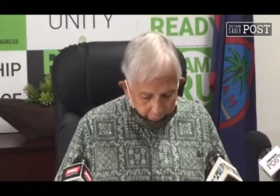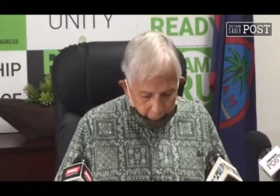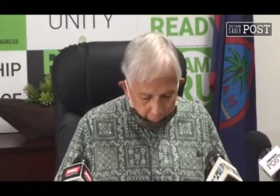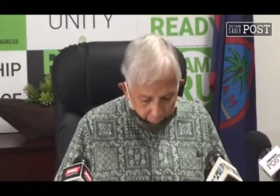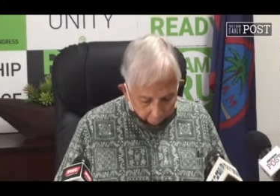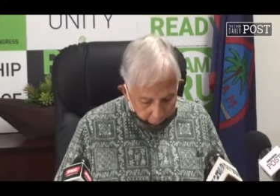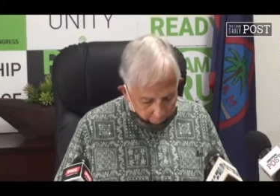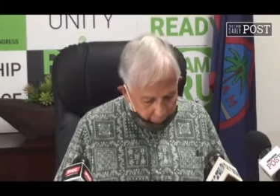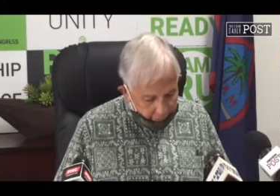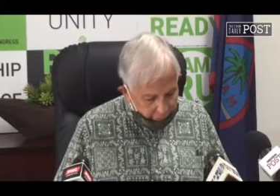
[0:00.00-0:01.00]

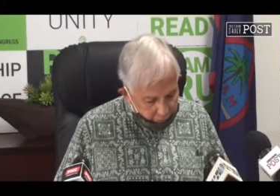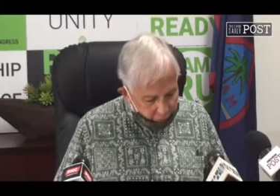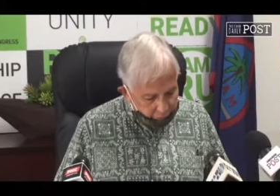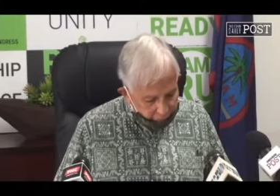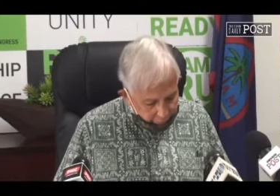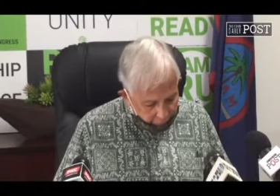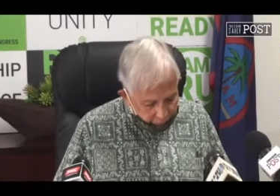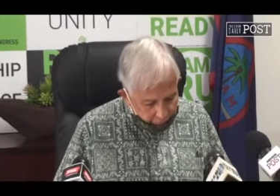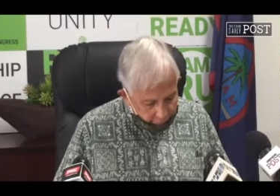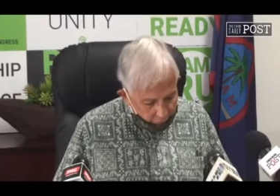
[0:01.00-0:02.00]
improperly
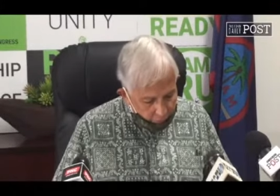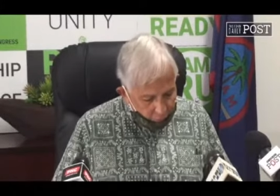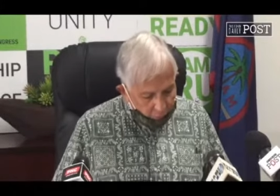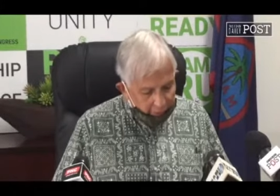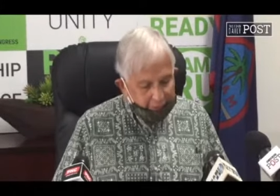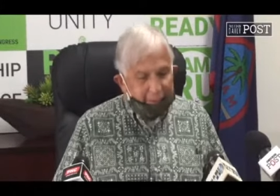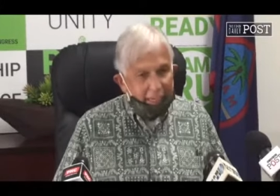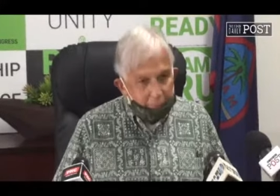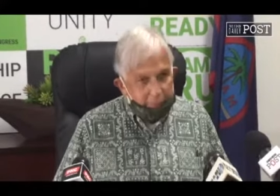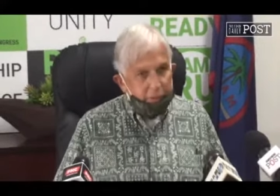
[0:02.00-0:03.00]
interfered or
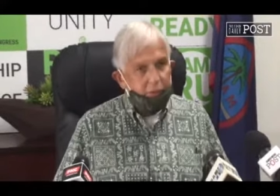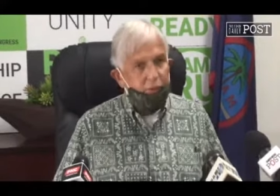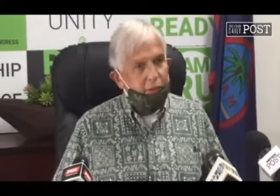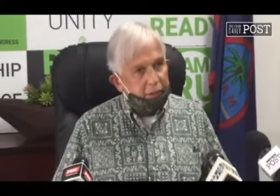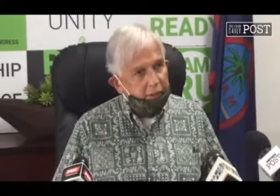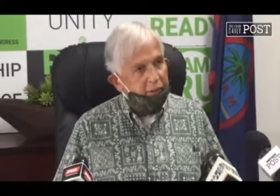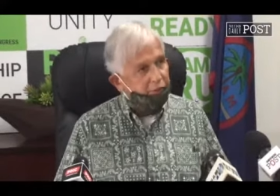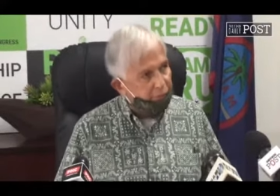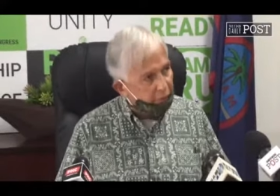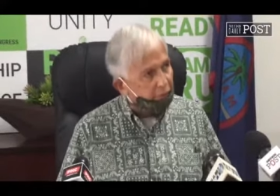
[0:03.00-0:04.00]
attempted to
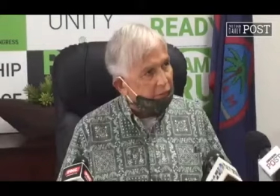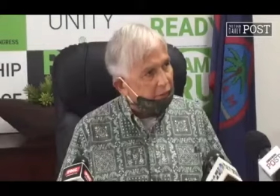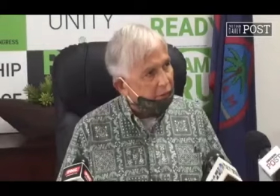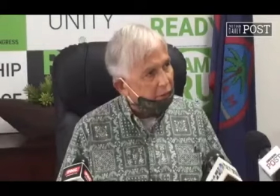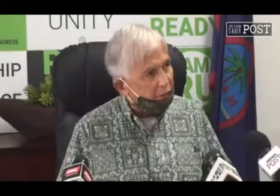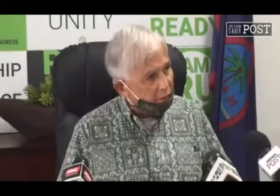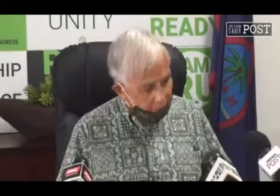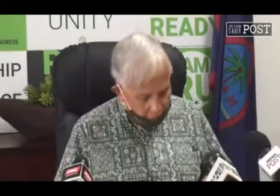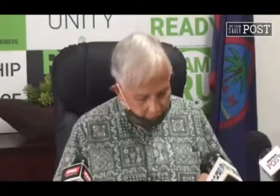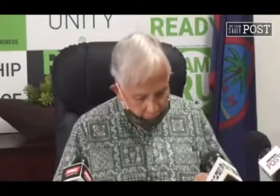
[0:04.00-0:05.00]
interfere in a
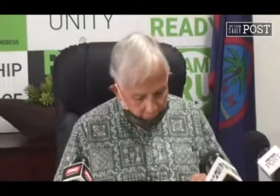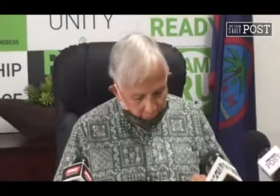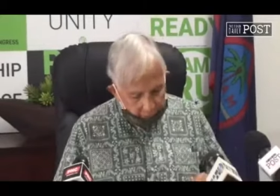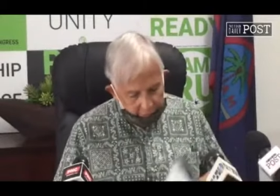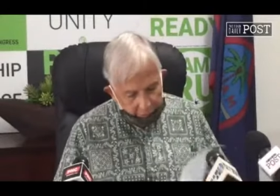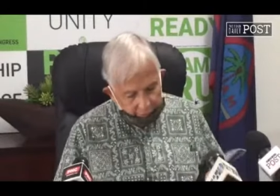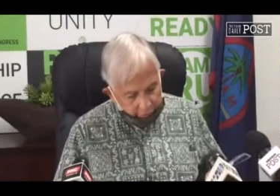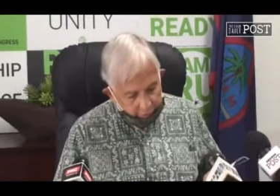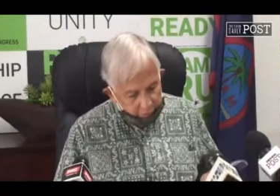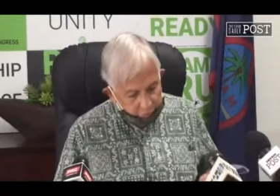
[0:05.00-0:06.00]
government
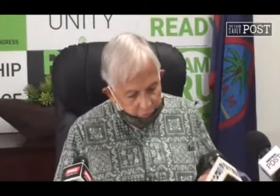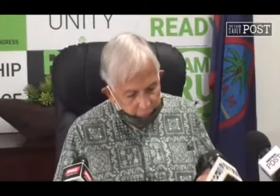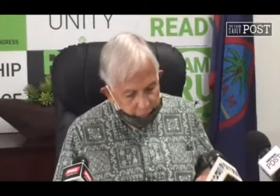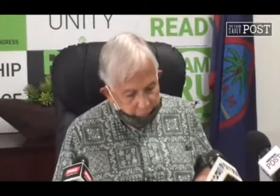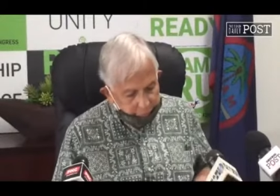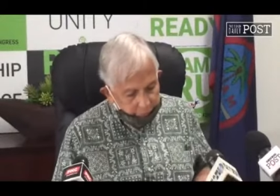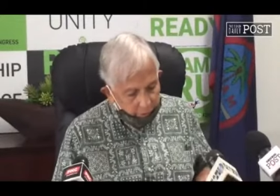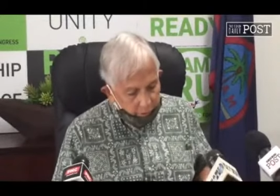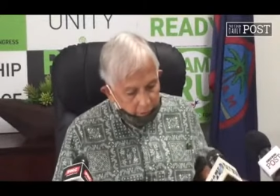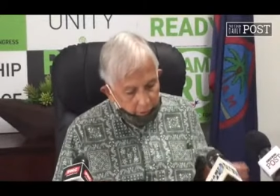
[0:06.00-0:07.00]
investigation.
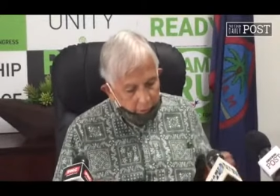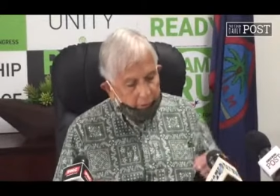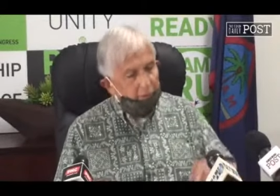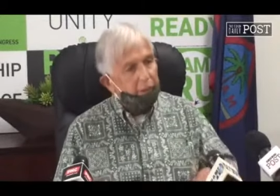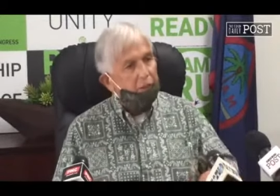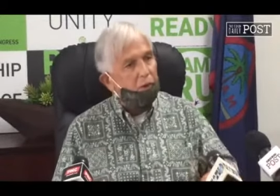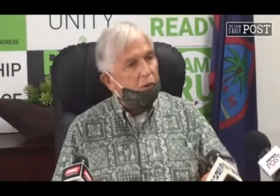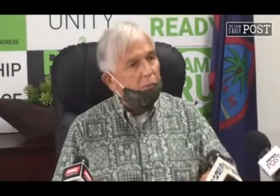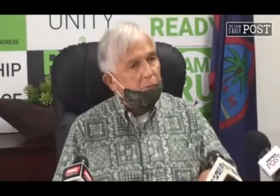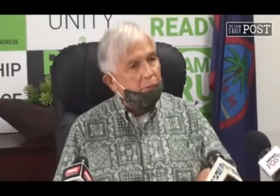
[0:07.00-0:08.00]
Here at
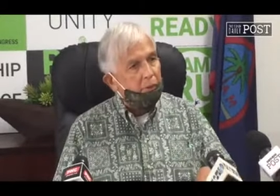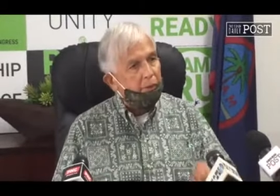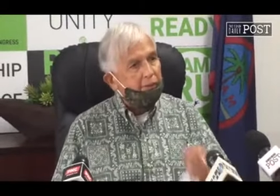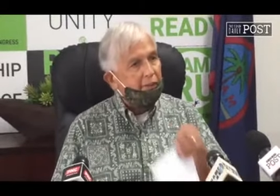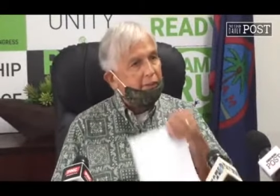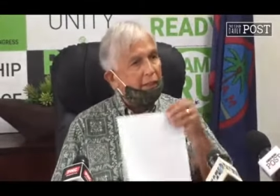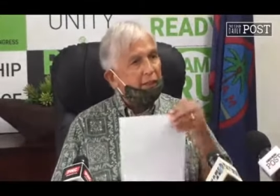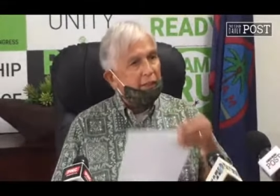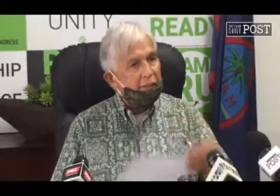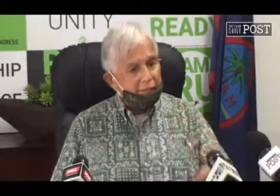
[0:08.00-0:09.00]
home, St.
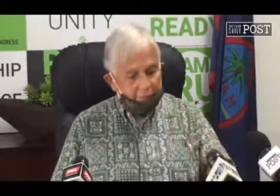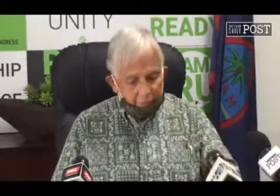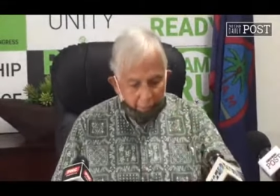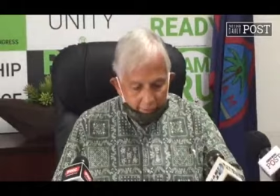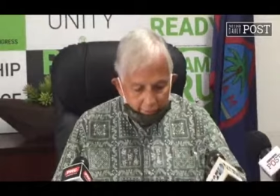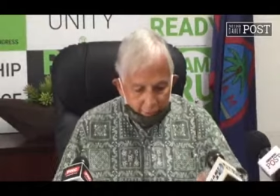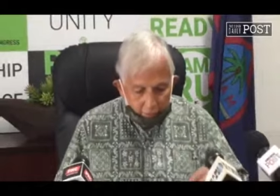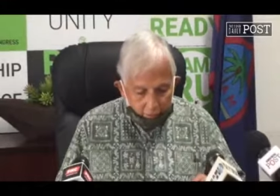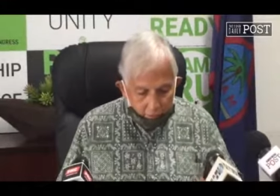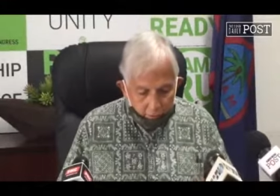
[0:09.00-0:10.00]
Nicholas stands out